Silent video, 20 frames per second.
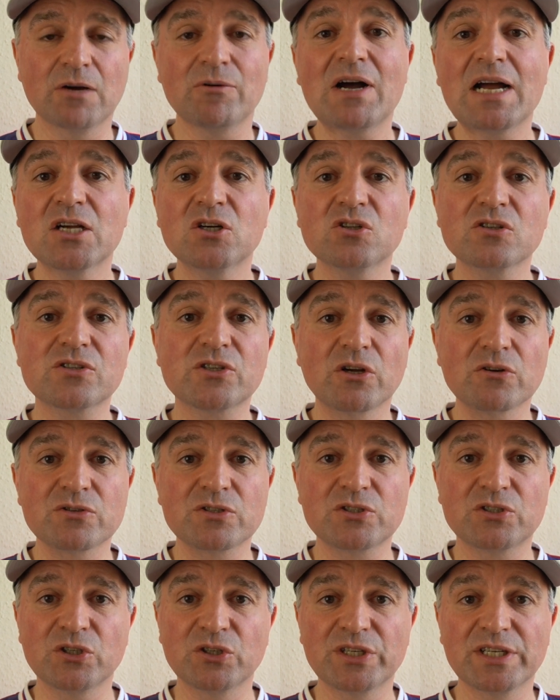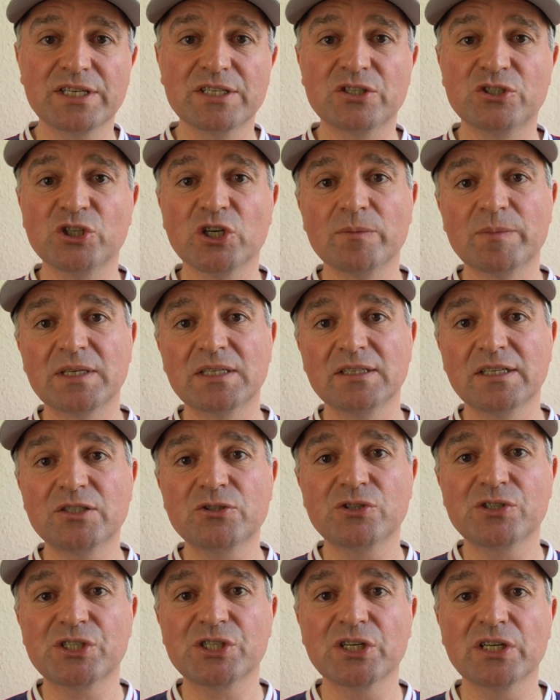Now, I also studied German
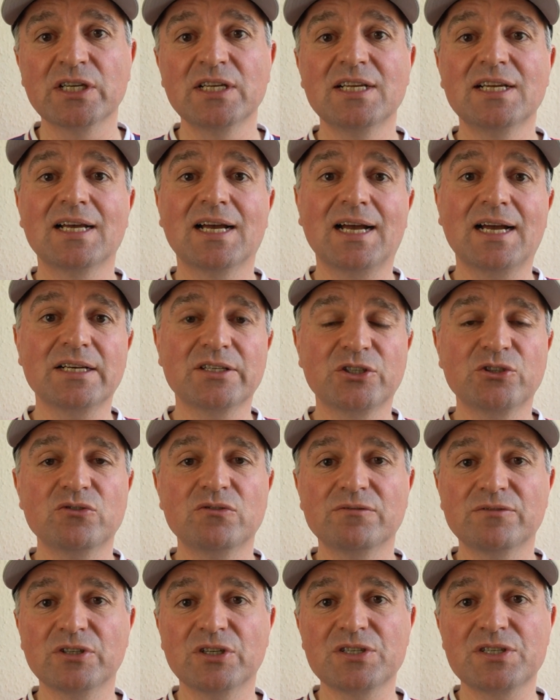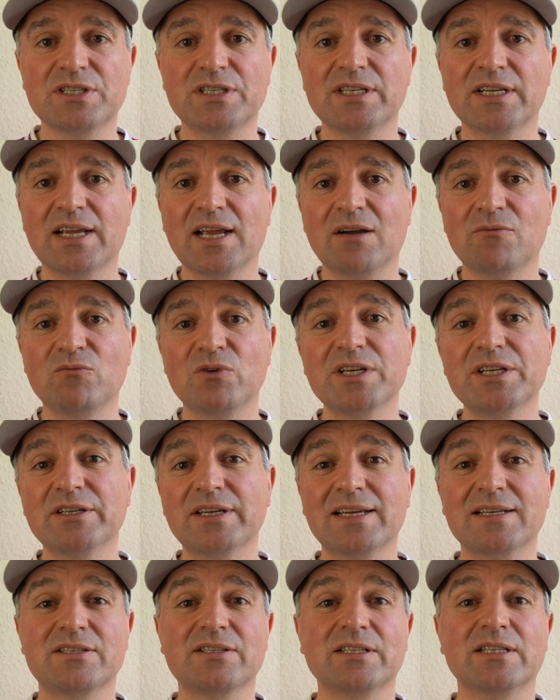literature at university, and when
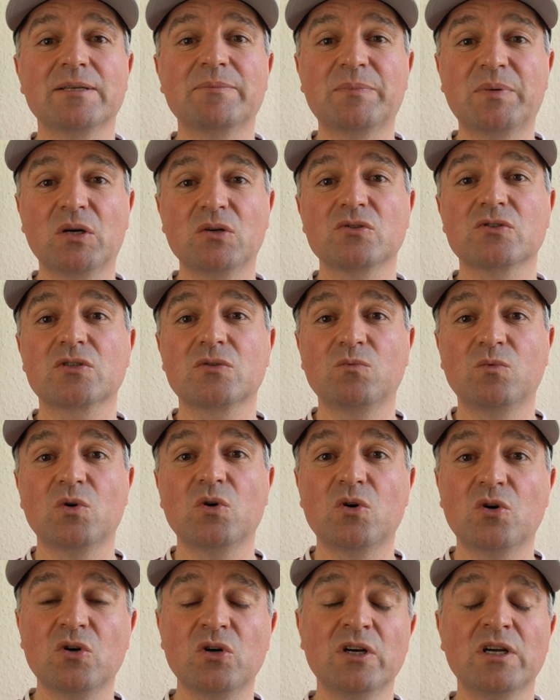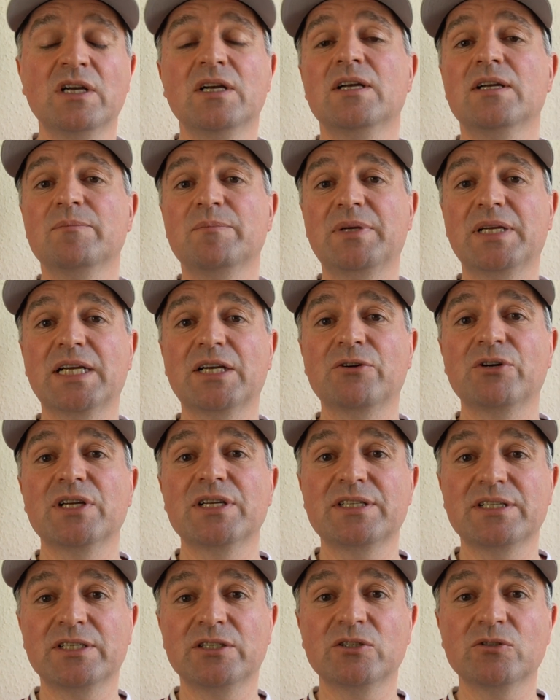you get to the post-war
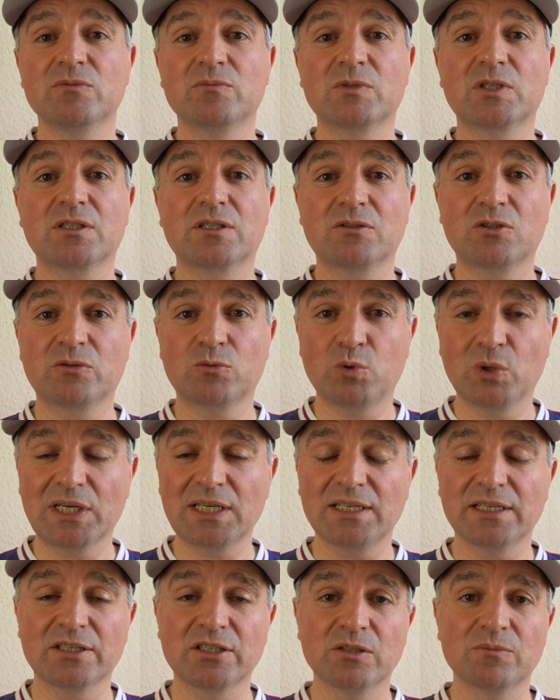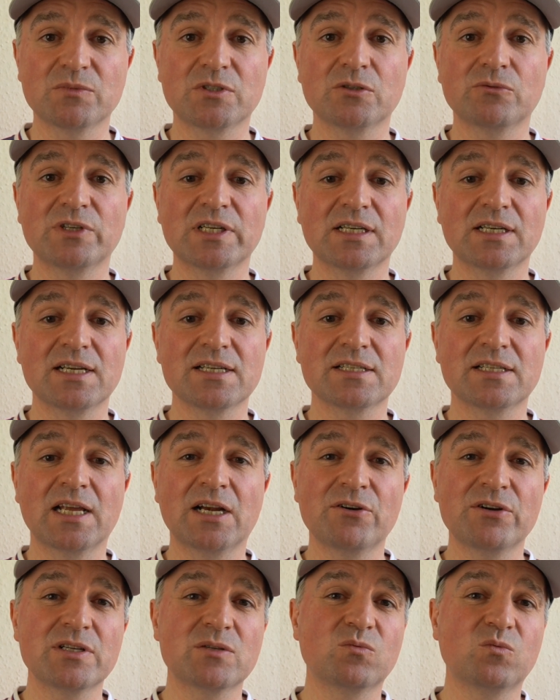period, you quickly come to realise
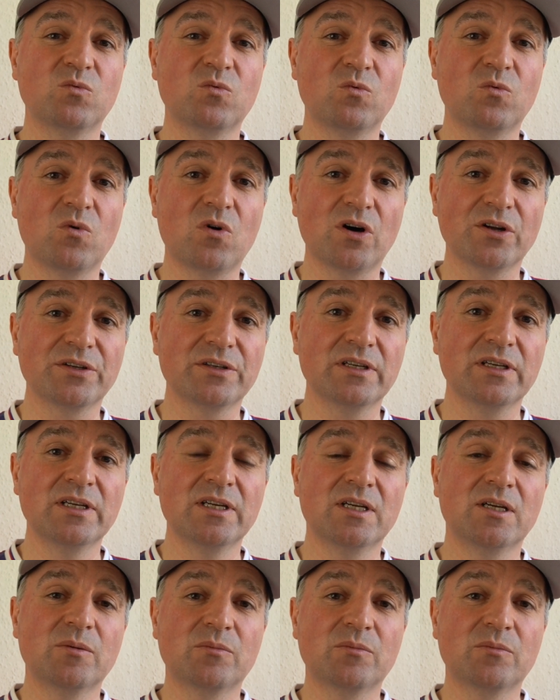there is one